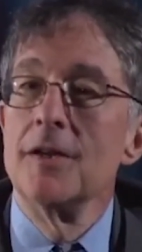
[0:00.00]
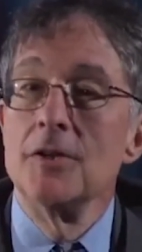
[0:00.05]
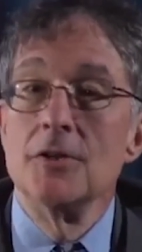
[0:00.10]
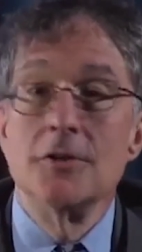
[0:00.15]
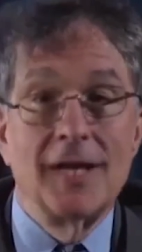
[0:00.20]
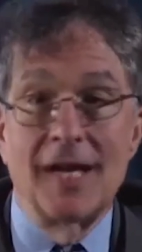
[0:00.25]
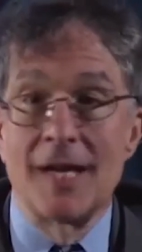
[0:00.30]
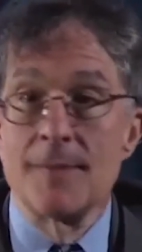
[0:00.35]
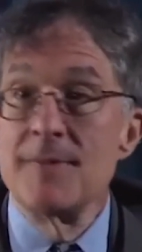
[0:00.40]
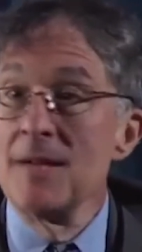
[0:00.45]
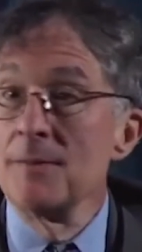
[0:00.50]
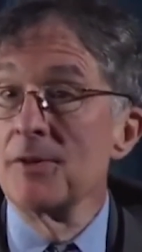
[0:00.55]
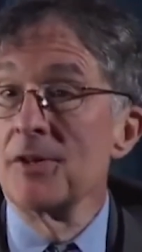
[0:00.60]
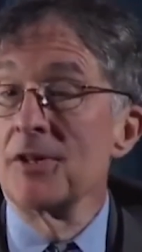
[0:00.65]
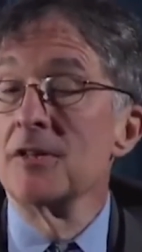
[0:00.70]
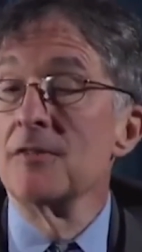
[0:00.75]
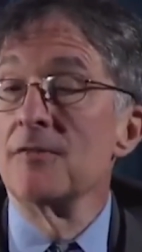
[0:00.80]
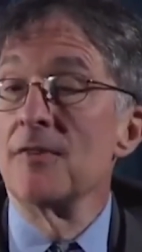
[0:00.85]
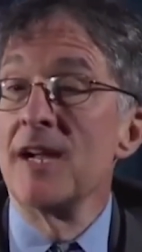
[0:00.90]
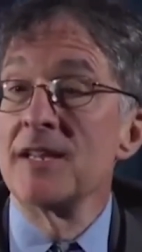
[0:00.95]
you've got to be able to
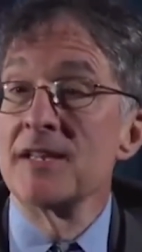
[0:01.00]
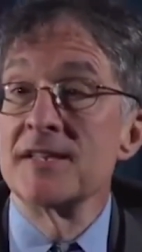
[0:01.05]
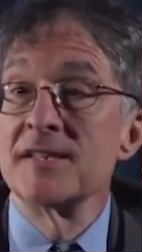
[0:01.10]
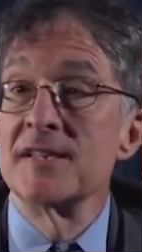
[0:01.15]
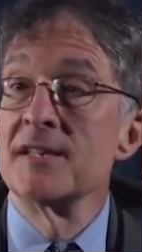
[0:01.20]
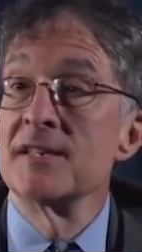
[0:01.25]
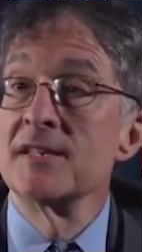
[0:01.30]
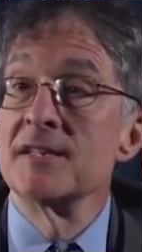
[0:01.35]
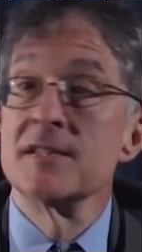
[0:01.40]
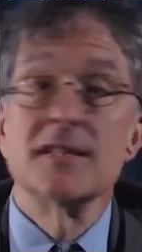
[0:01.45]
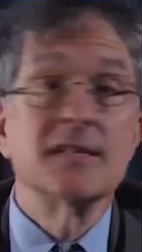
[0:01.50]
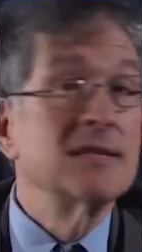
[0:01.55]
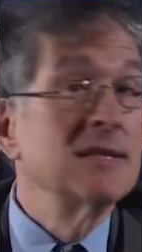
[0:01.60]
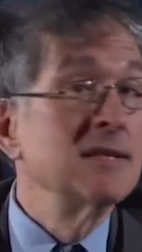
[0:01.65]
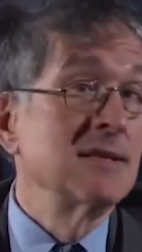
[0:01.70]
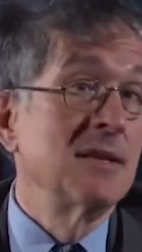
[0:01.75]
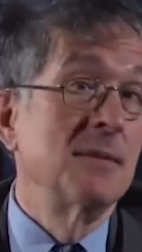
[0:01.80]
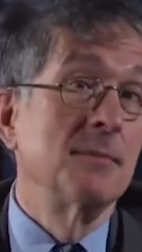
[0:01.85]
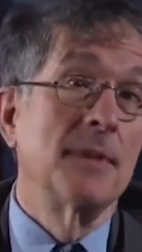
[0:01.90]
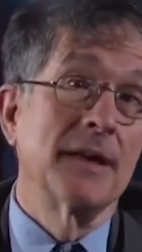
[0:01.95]
convey the synthesis
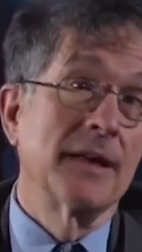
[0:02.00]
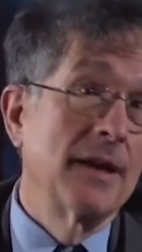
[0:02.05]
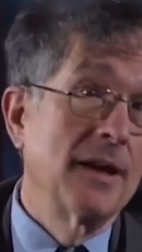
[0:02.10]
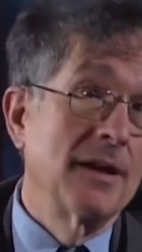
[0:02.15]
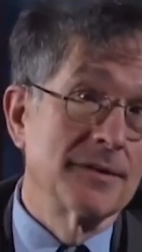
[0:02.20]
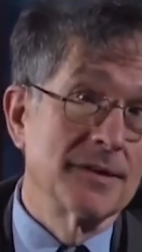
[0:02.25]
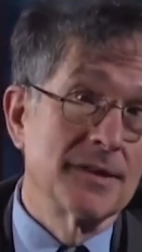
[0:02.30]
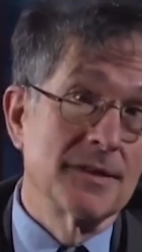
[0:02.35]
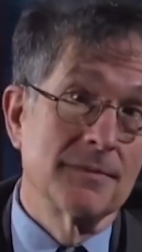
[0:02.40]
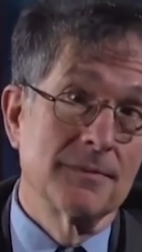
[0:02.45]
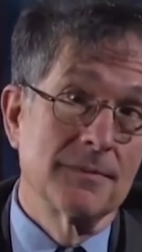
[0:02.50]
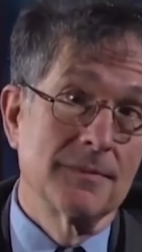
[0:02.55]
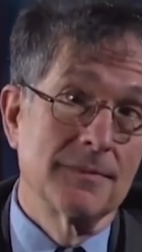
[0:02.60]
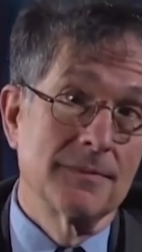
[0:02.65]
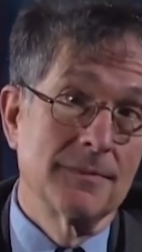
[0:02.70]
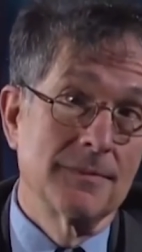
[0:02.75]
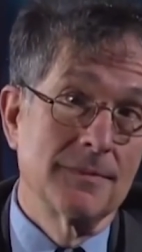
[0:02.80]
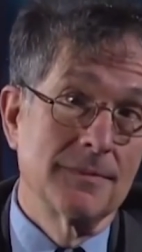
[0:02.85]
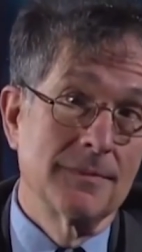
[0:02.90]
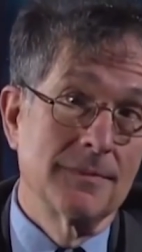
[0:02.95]
to somebody else.
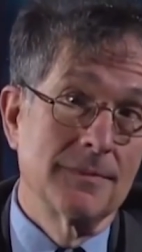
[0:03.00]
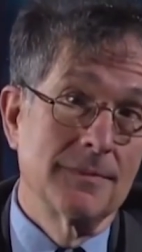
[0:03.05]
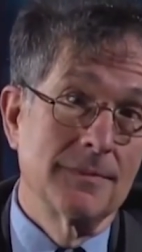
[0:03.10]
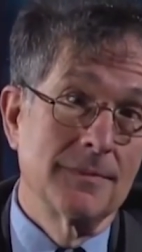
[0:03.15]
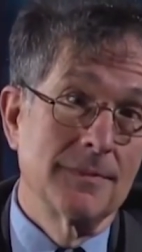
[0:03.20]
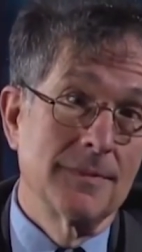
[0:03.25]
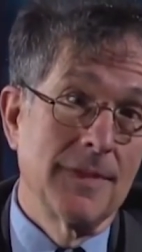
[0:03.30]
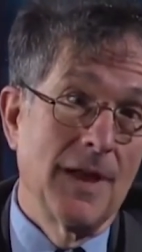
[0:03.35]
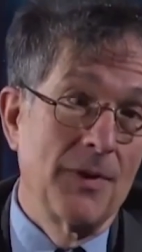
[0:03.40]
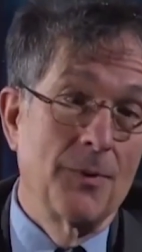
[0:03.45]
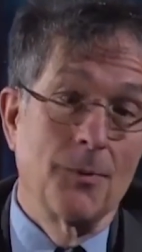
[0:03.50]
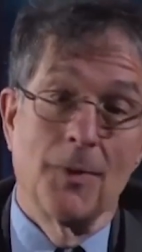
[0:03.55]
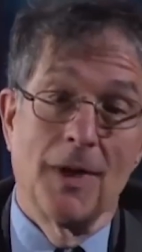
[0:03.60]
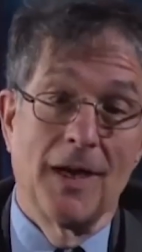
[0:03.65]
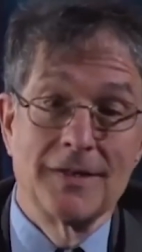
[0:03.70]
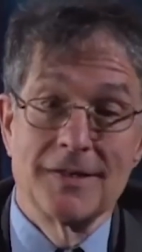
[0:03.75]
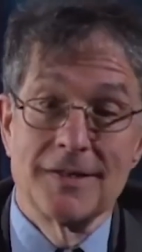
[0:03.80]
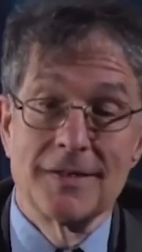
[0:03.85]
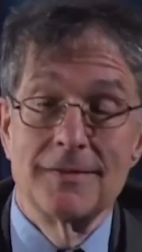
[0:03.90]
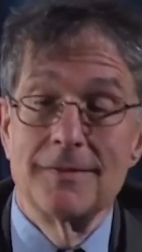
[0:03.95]

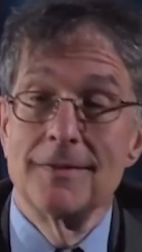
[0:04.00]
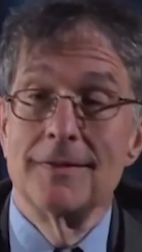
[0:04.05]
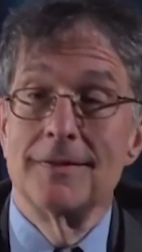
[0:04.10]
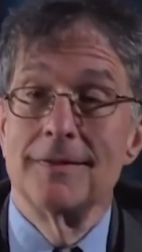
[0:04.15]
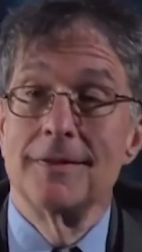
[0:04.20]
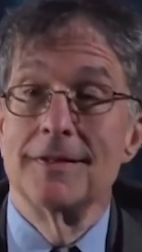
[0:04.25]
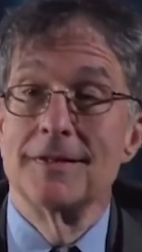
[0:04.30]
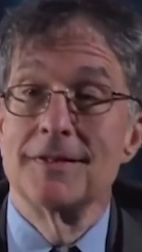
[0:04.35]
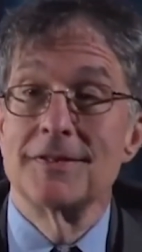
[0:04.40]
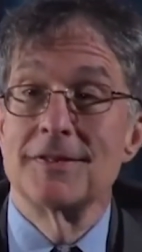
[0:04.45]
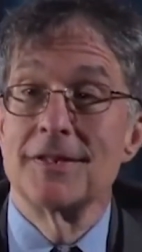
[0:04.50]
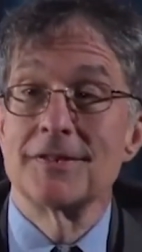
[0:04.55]
Otherwise, it's